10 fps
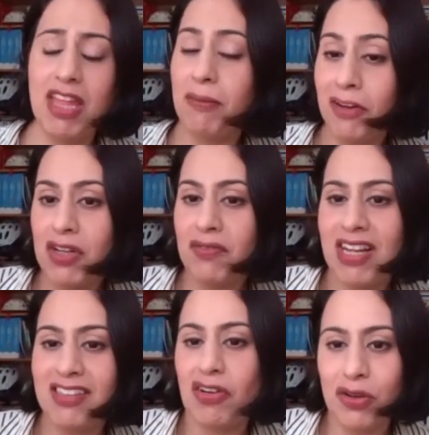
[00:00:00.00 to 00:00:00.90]
They might not even
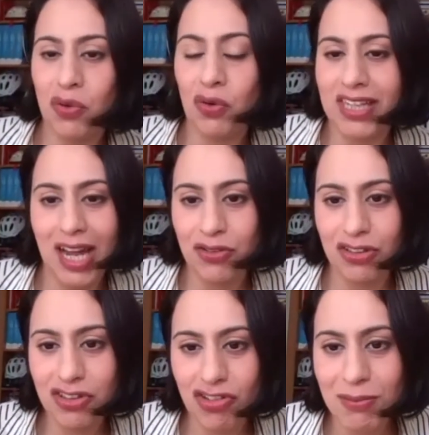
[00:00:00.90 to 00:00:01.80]
necessarily call it counter
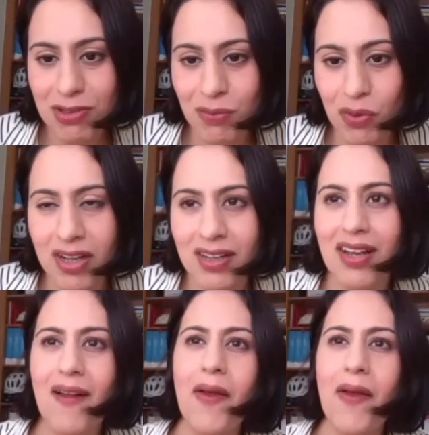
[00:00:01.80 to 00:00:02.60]
extremism work,